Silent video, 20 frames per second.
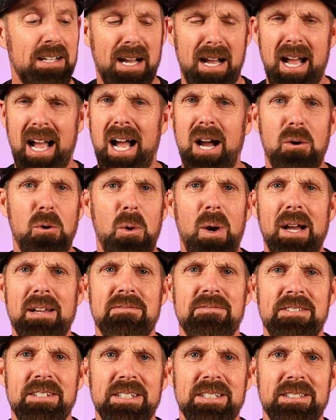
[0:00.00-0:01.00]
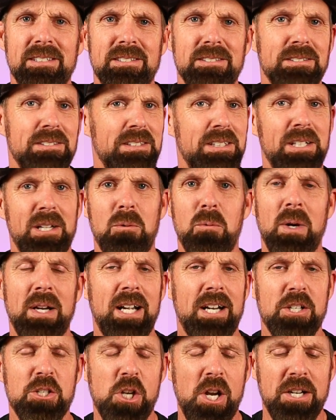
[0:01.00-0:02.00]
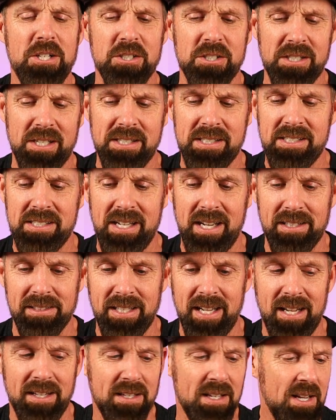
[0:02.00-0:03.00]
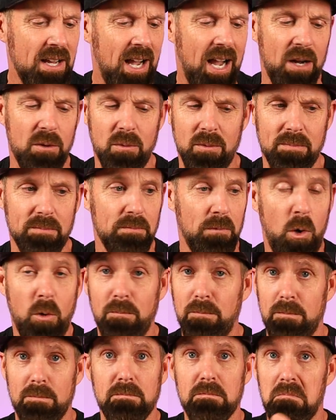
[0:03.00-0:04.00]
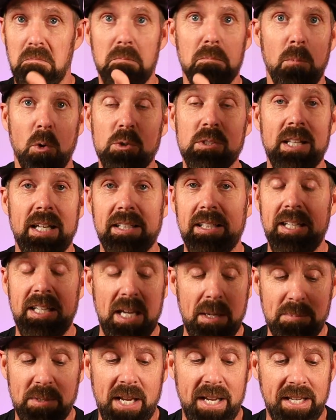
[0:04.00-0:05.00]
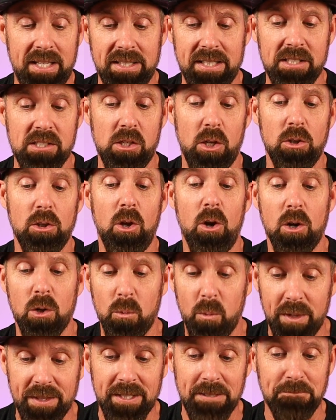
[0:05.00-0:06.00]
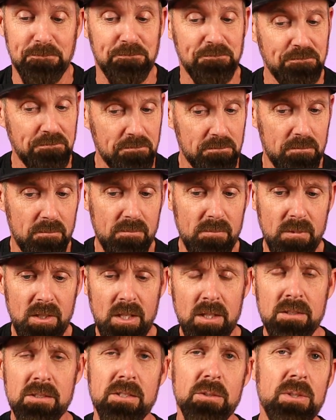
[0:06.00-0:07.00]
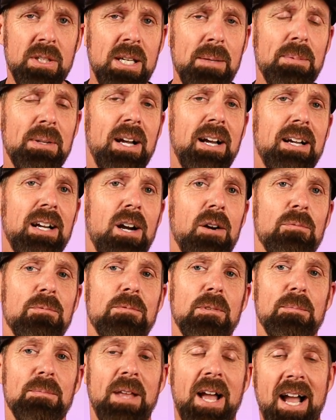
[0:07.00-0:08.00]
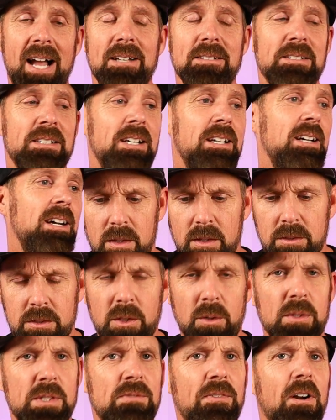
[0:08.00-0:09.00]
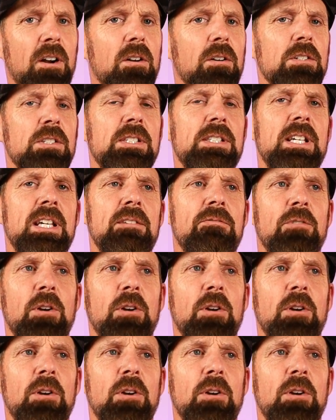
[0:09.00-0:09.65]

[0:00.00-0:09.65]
how I feel, you know, what kind of changes I see on that. I will hopefully most likely keep taking this along with it. So keep an eye out from that. So as far as the